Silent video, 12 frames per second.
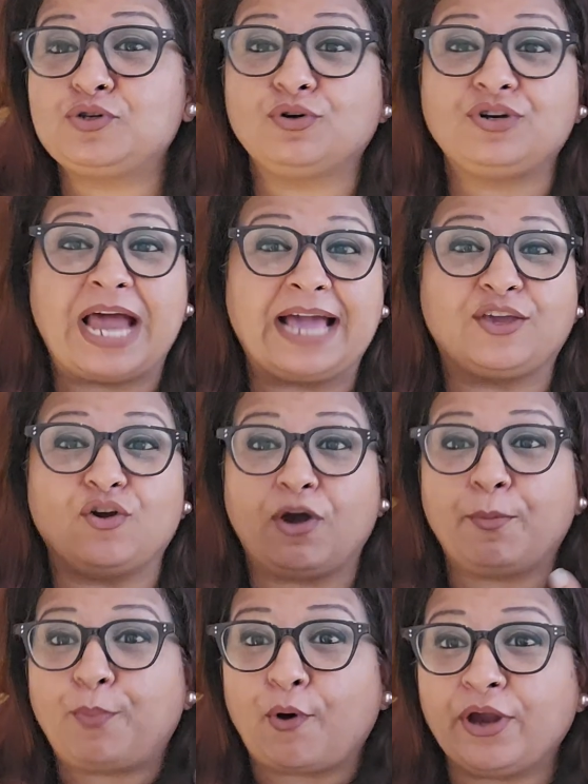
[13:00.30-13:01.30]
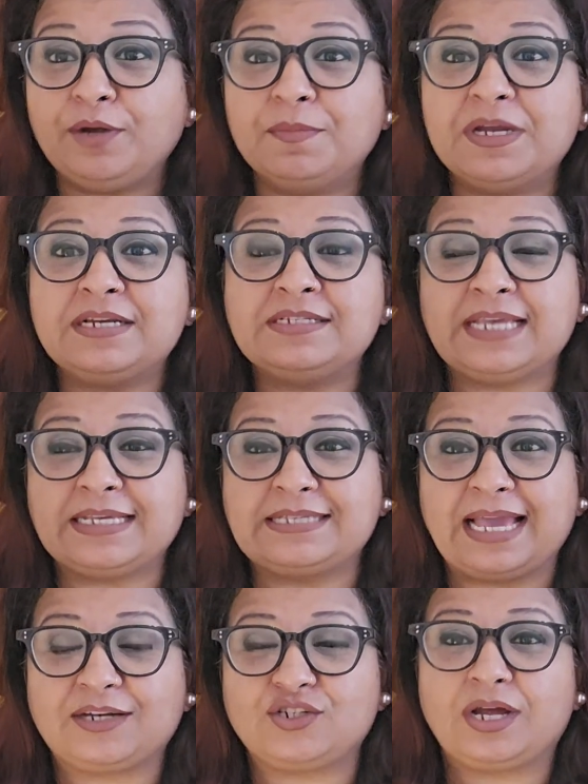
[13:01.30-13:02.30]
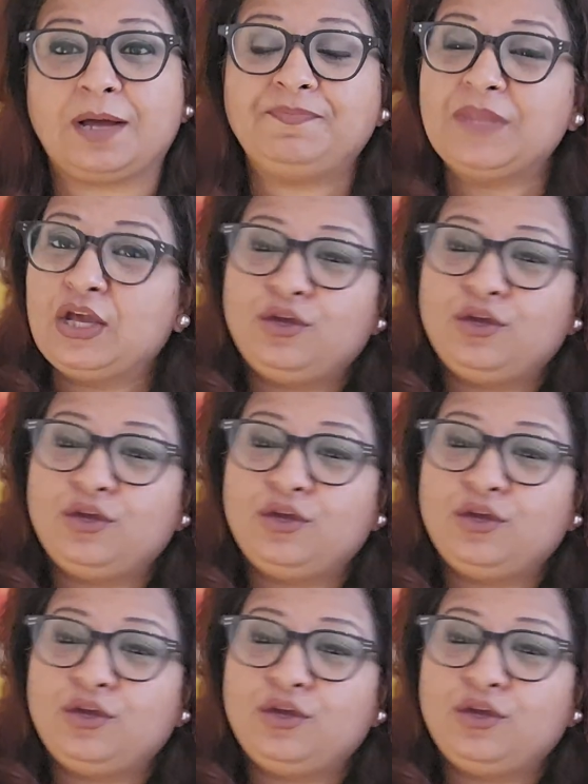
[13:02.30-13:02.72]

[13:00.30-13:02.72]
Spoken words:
to track your appointments, etc.